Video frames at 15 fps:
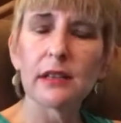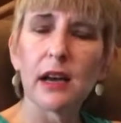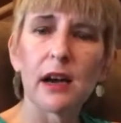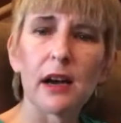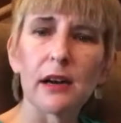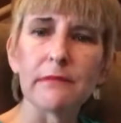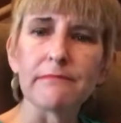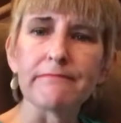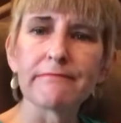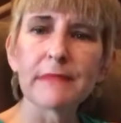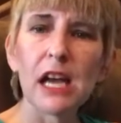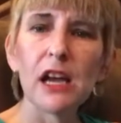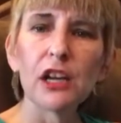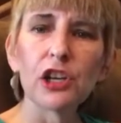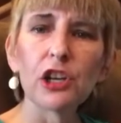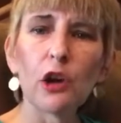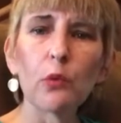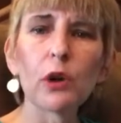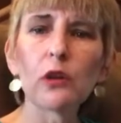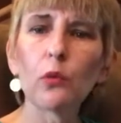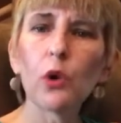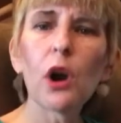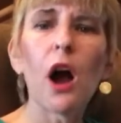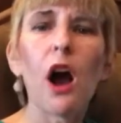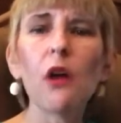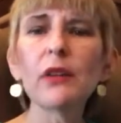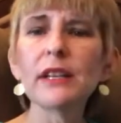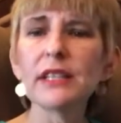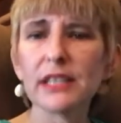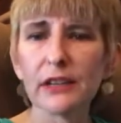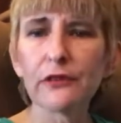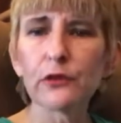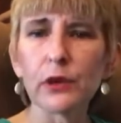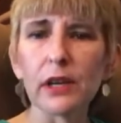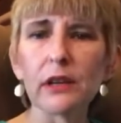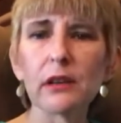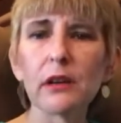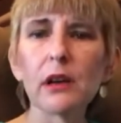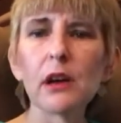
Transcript: Um, you know, we're, we're all in different